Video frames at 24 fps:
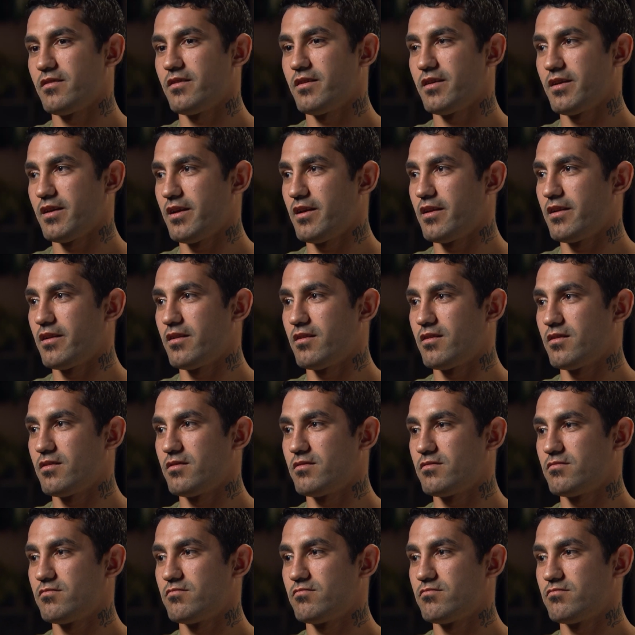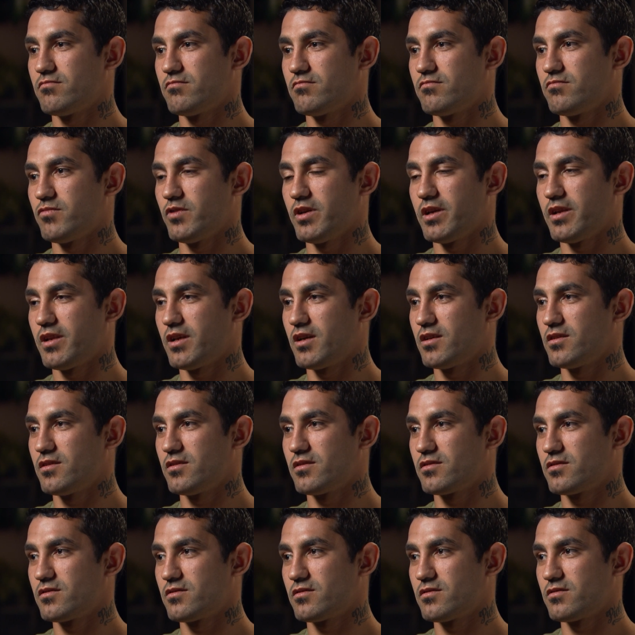And yeah, no,
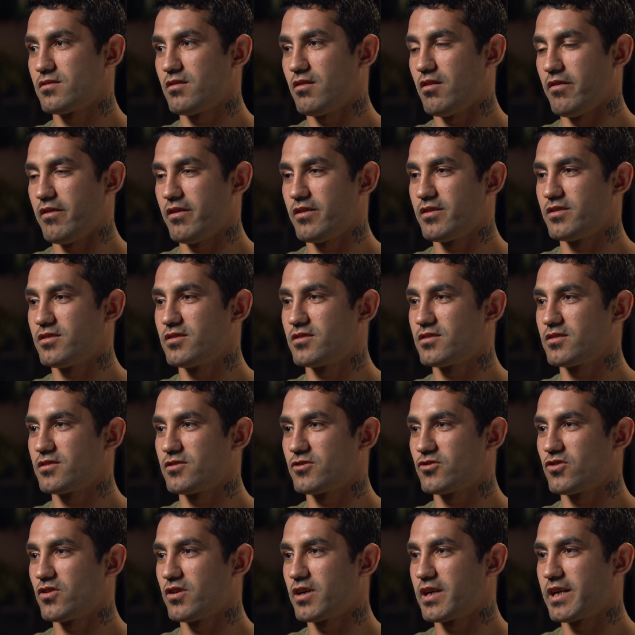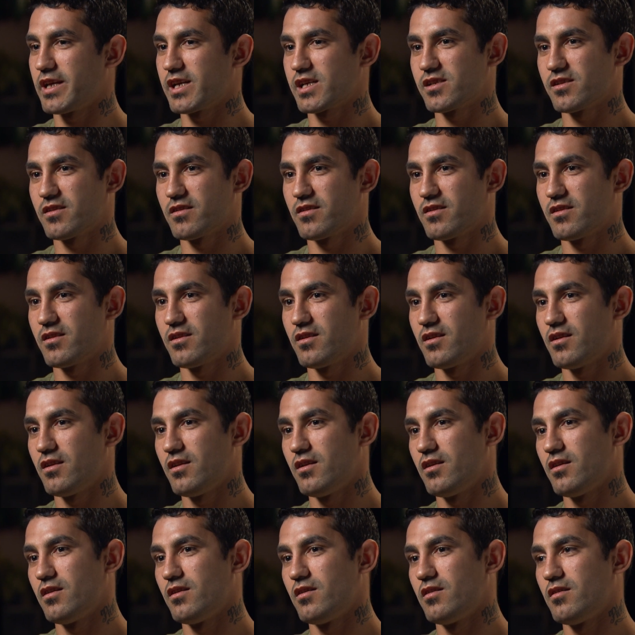just, I don't know, it's just a strong connection
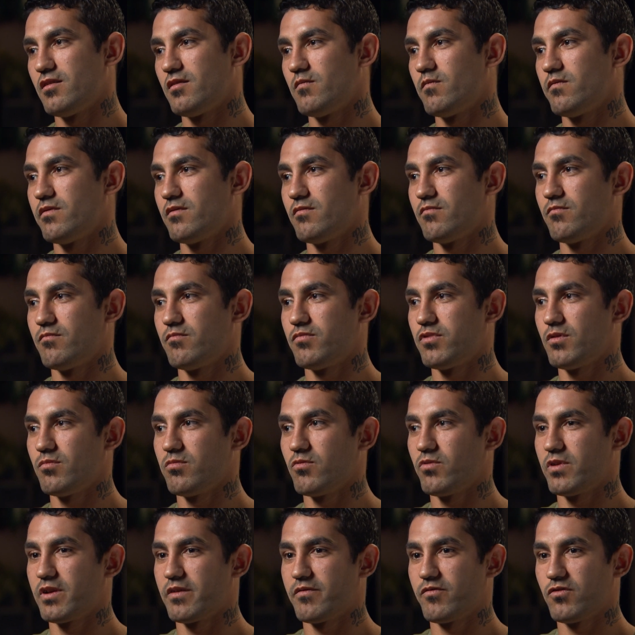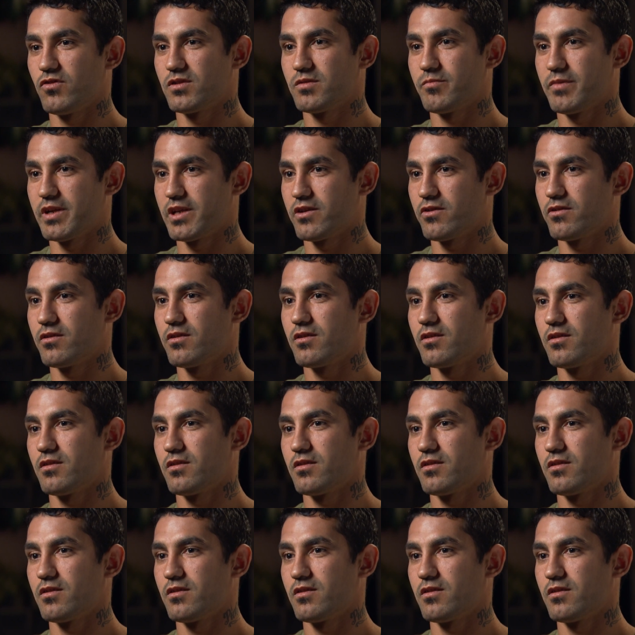from probably when I first met her.